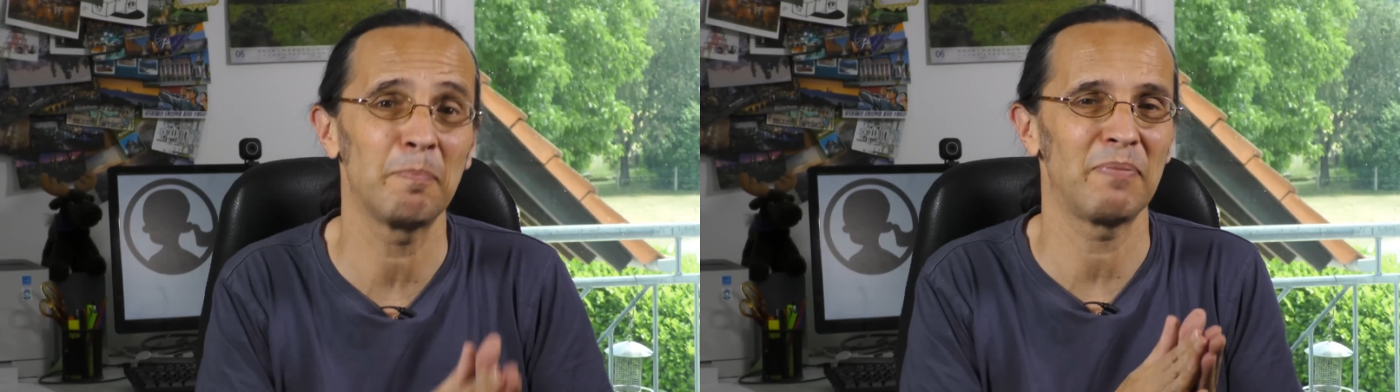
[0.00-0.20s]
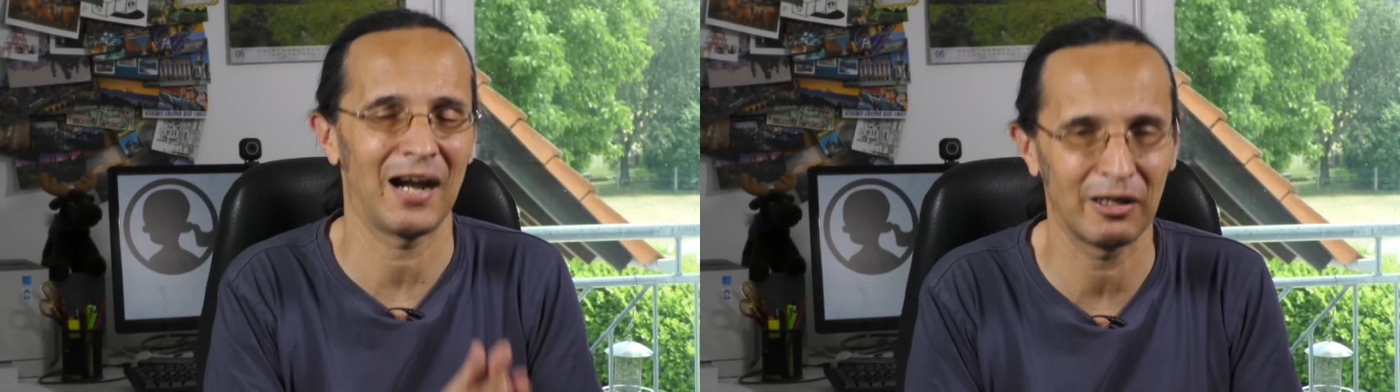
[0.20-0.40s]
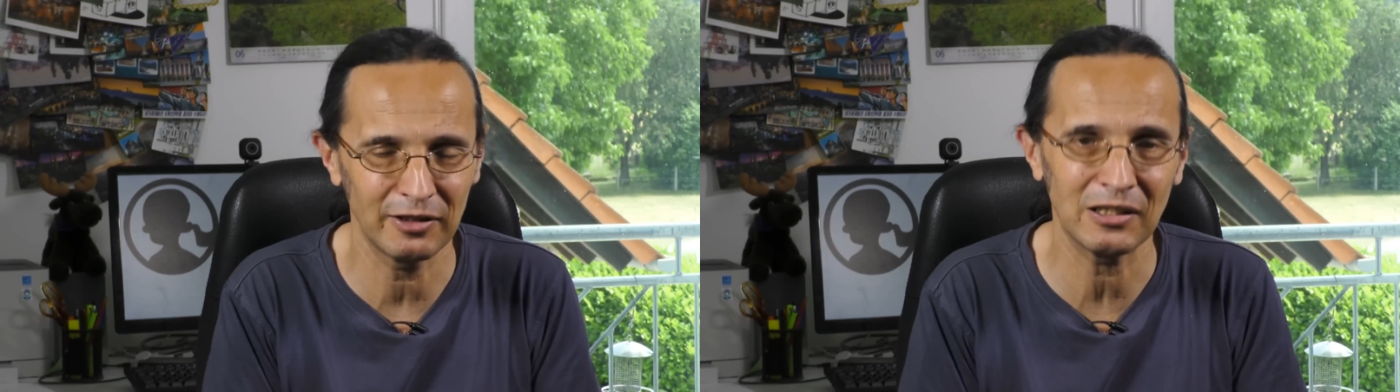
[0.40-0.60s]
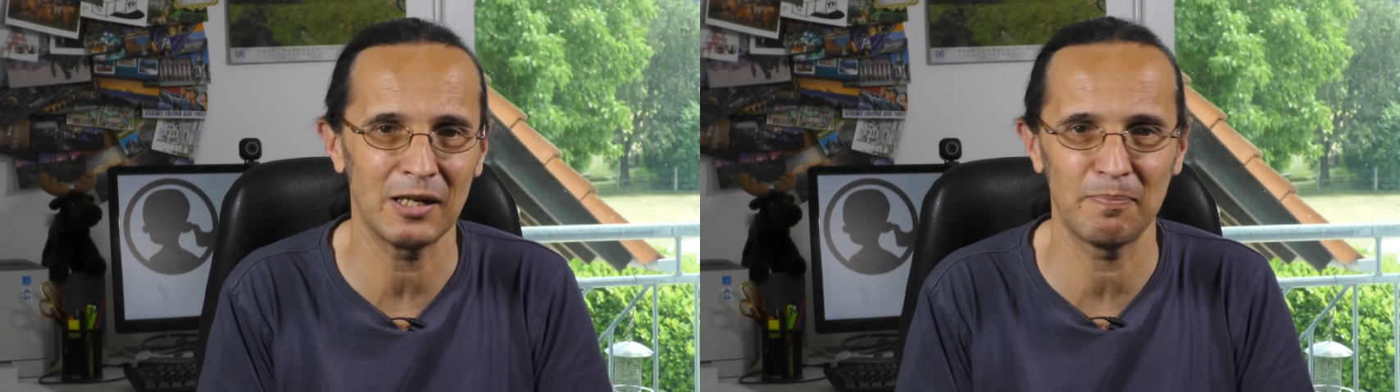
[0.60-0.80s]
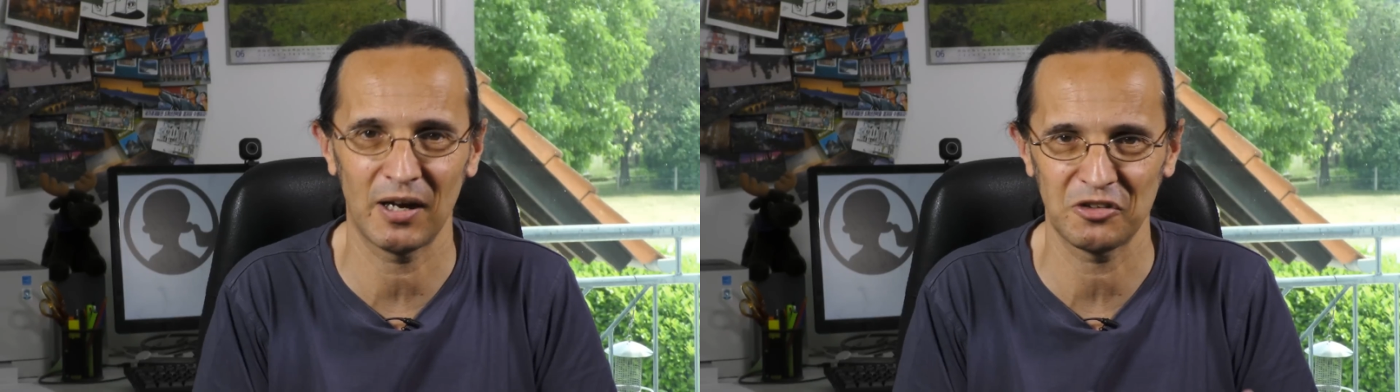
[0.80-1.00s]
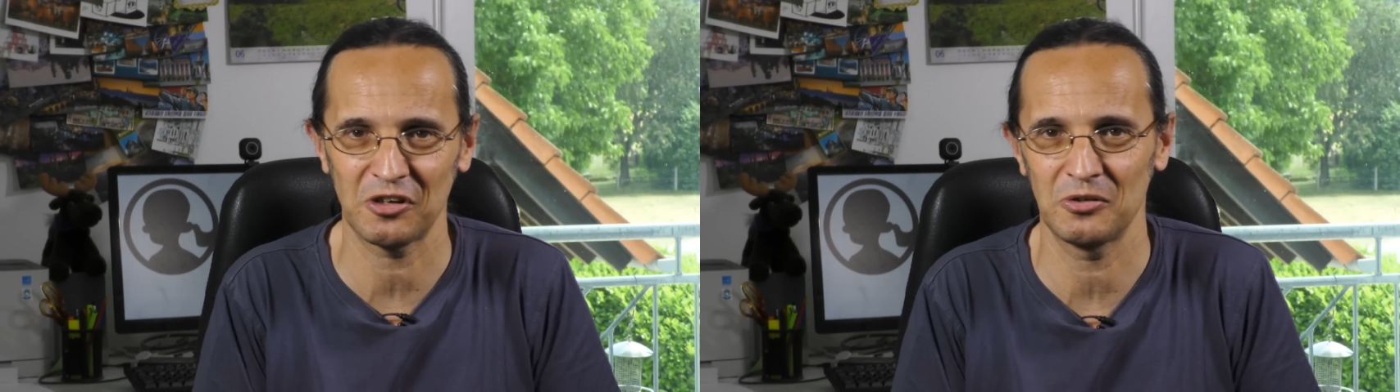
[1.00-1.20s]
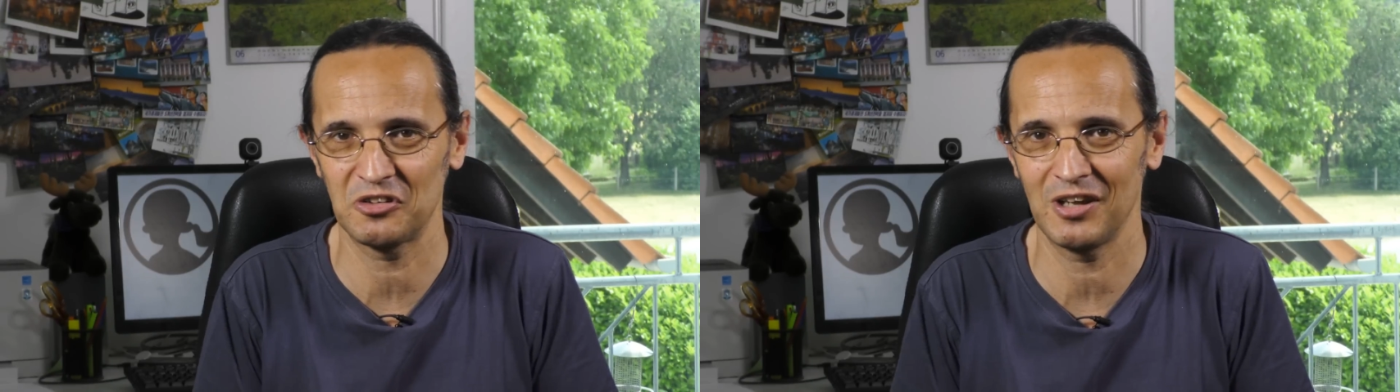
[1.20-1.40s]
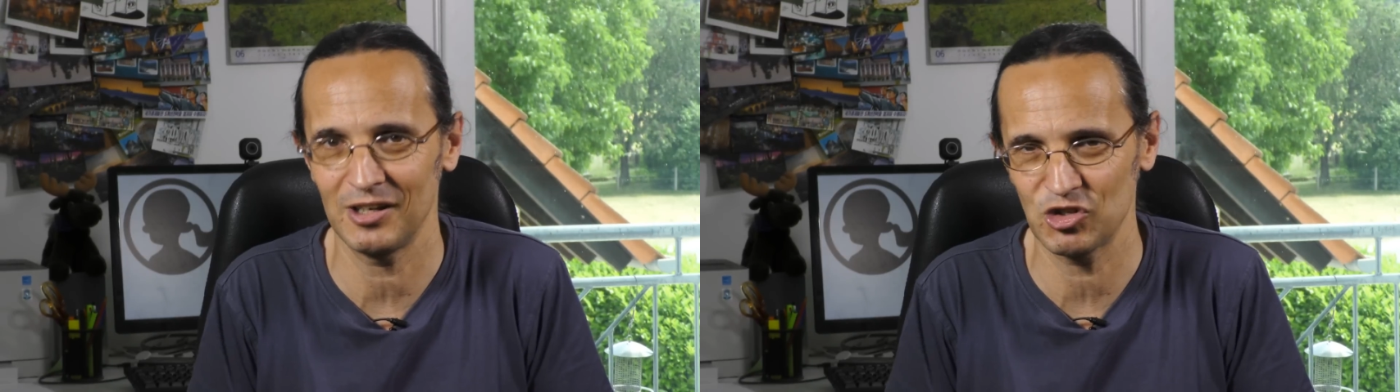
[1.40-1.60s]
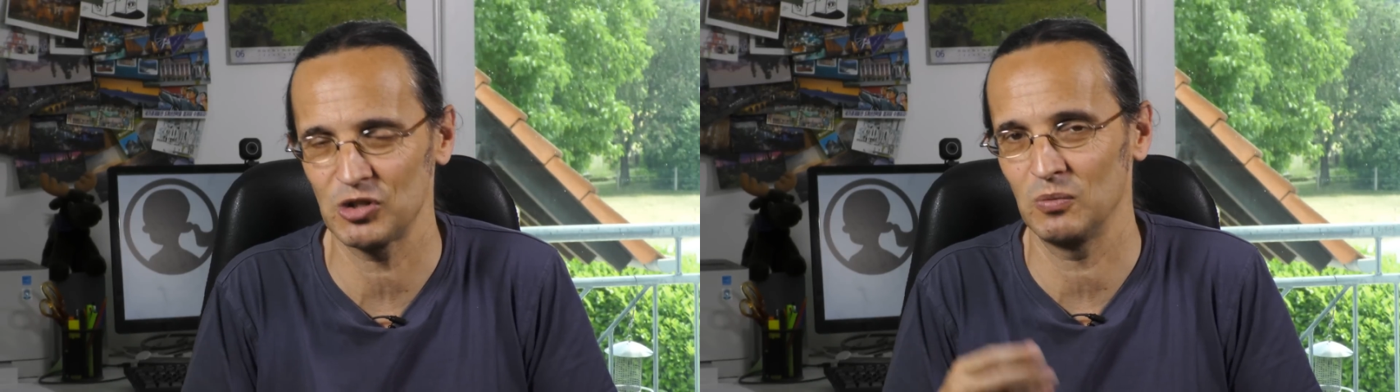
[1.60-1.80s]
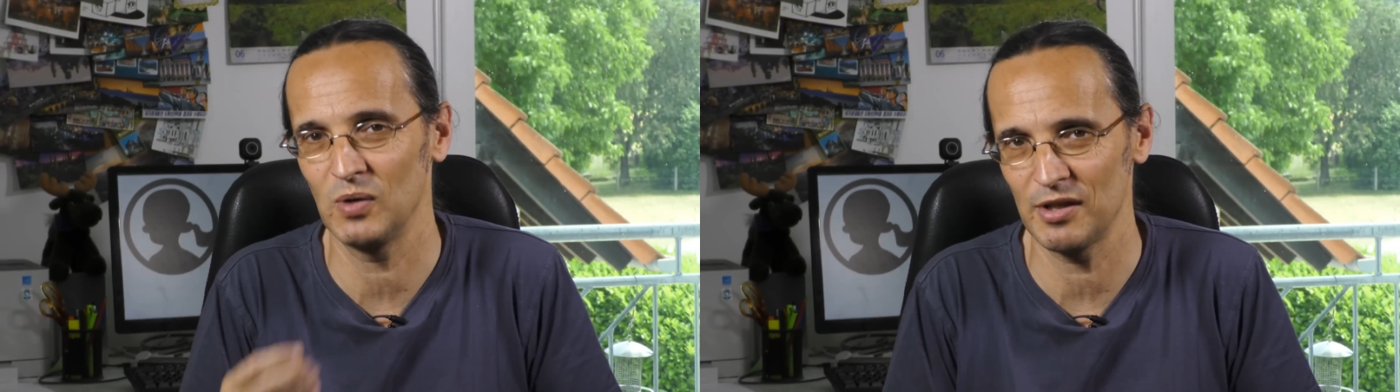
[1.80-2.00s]
apparently by
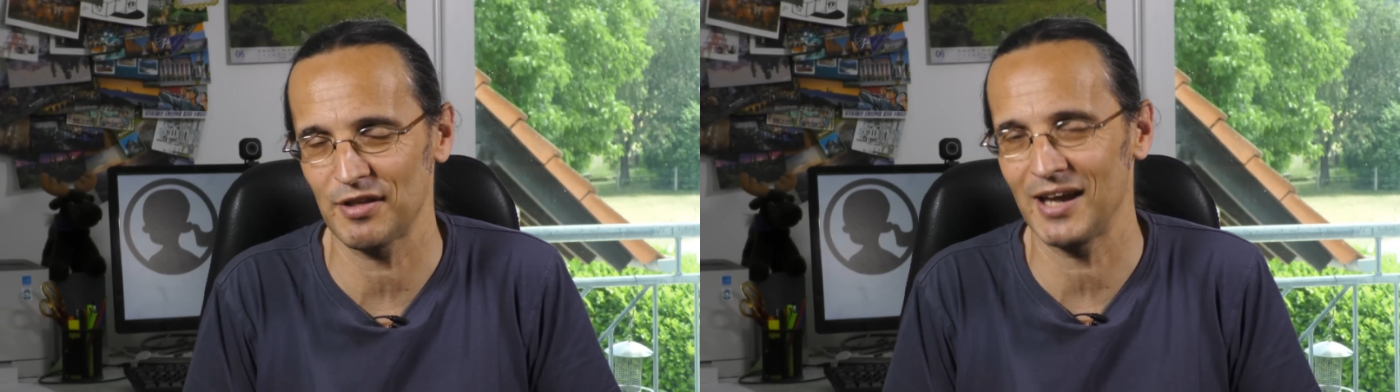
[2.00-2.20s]
association with